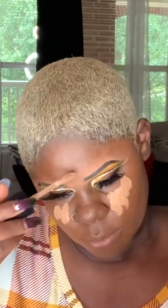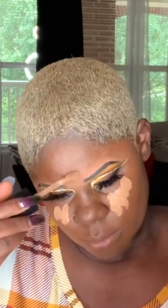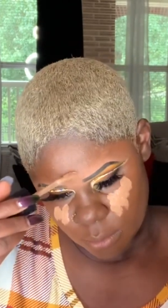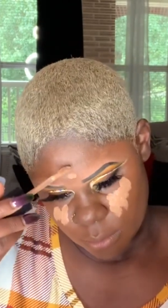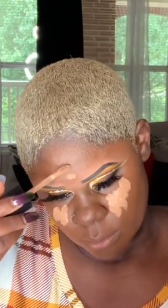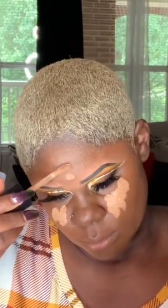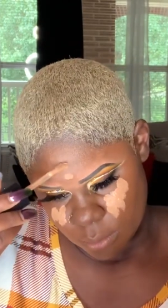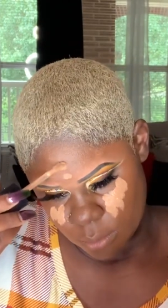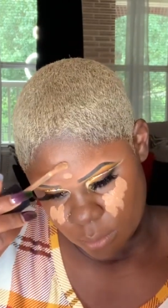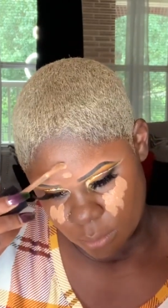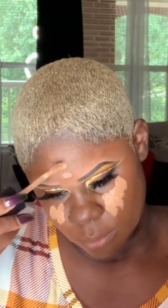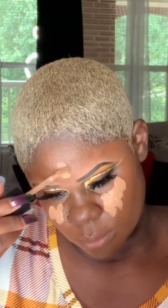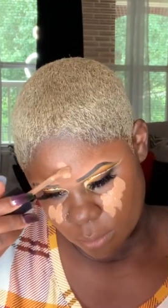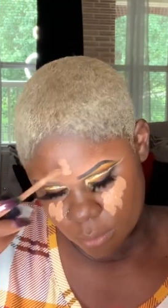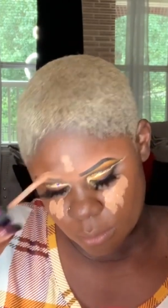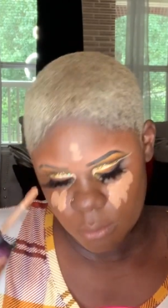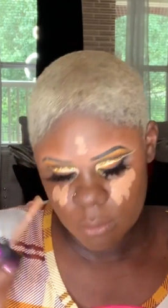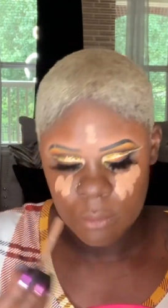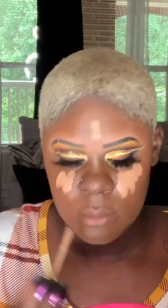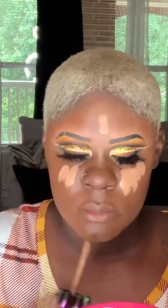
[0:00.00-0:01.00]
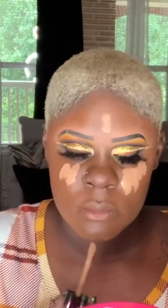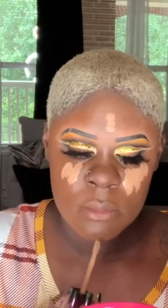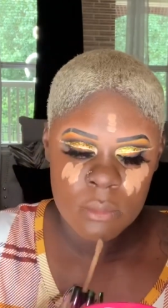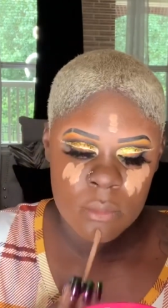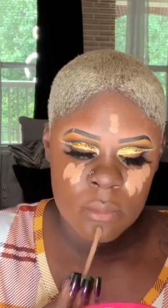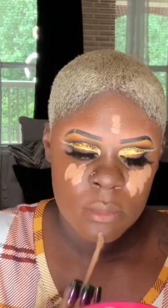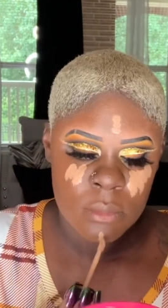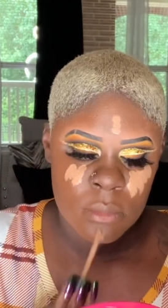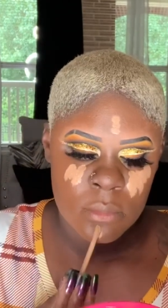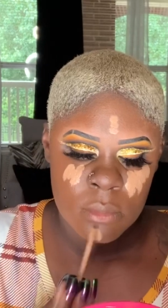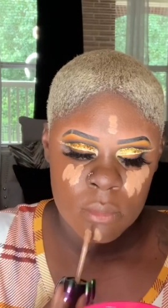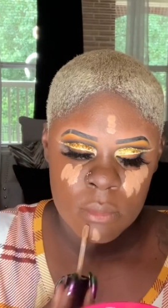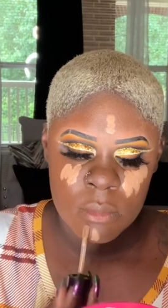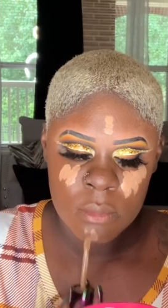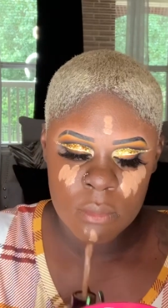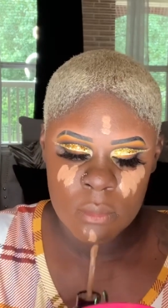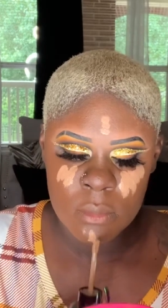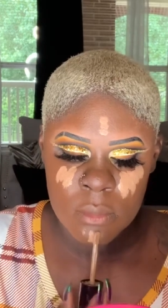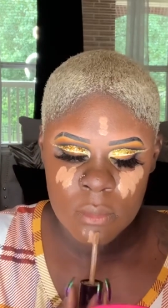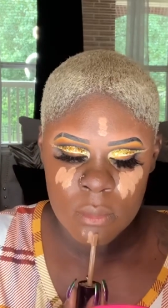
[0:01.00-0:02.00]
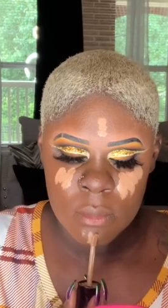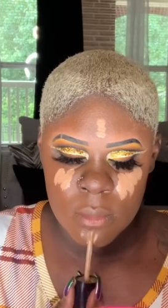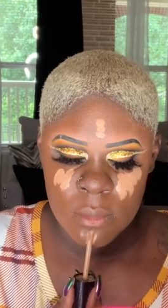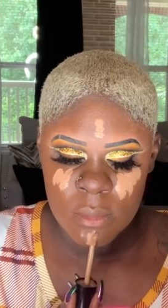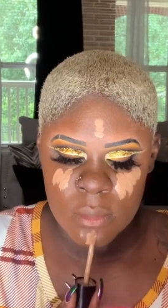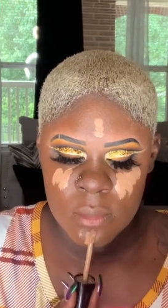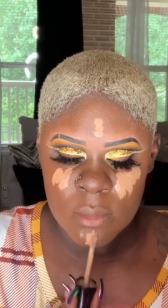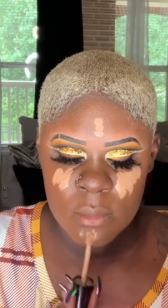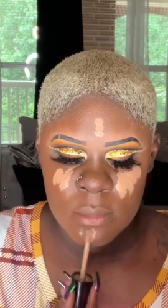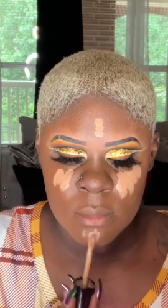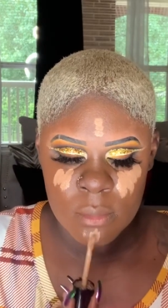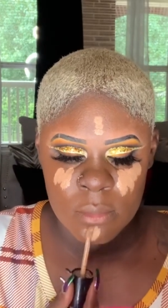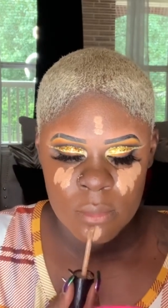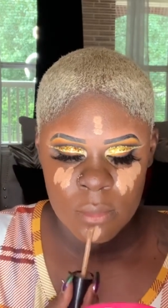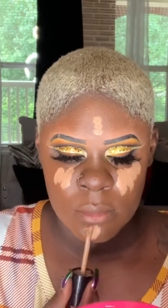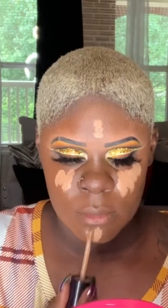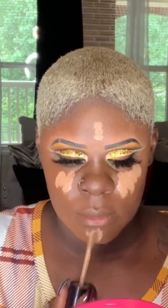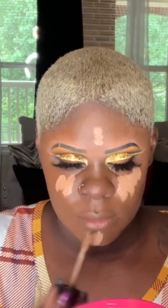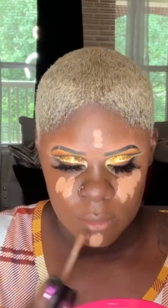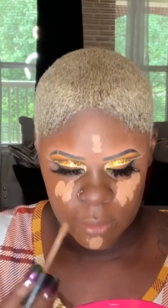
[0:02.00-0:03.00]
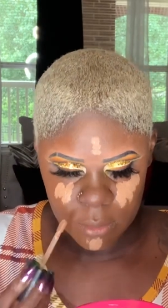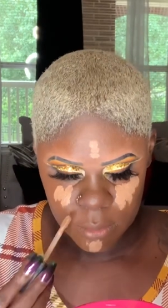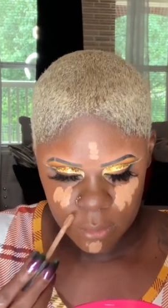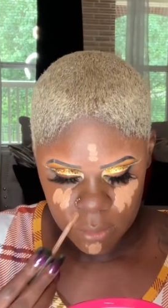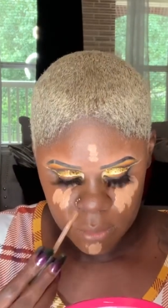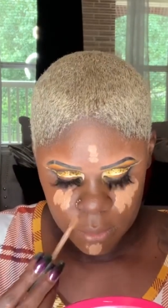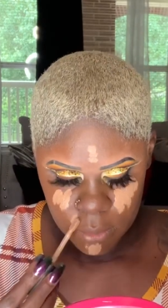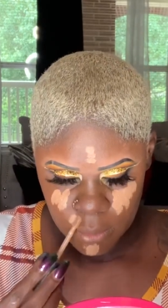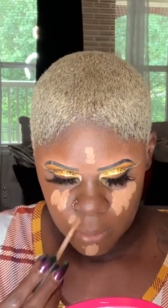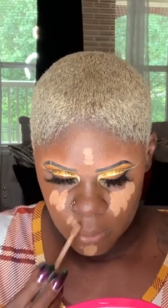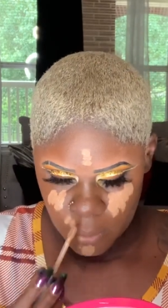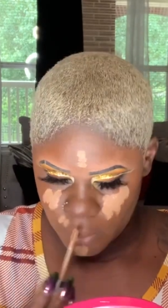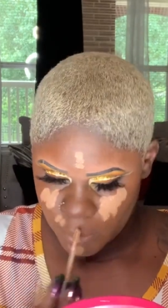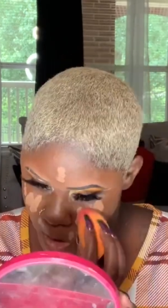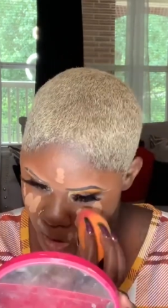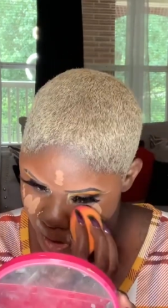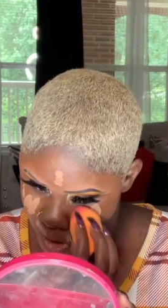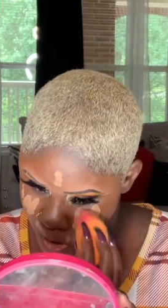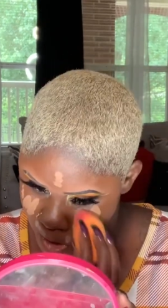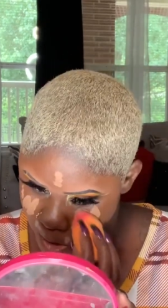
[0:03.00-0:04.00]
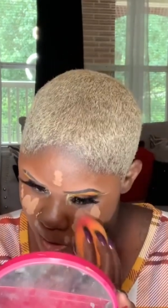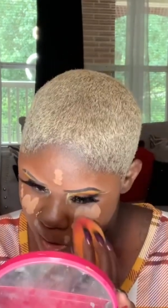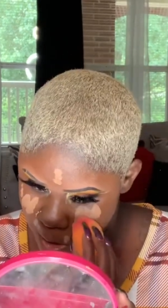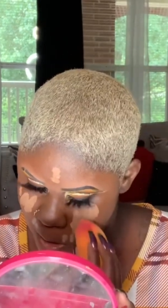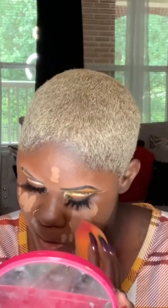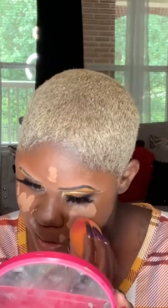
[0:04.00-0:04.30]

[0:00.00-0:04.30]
Putting it all over there, y'all. All on there. Now, the reason why I went so light